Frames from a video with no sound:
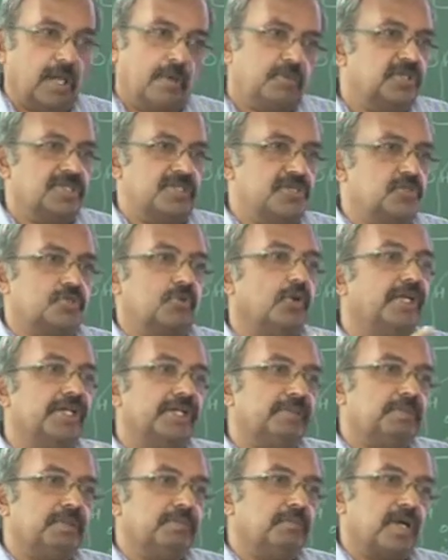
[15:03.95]
now this is
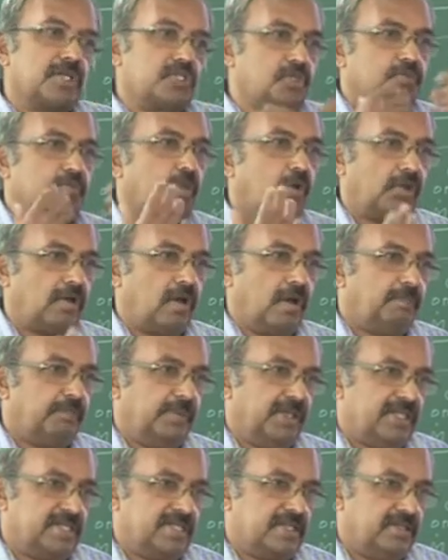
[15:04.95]
going to be much more
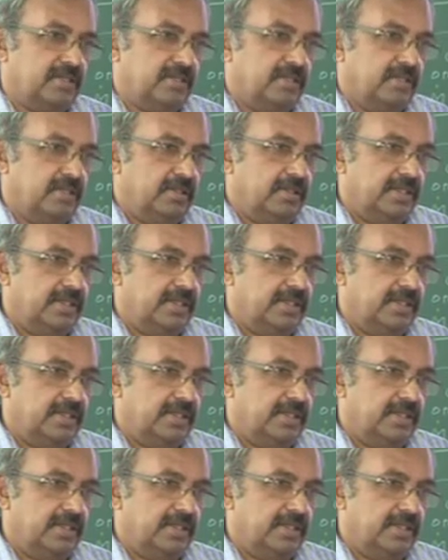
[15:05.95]
complex.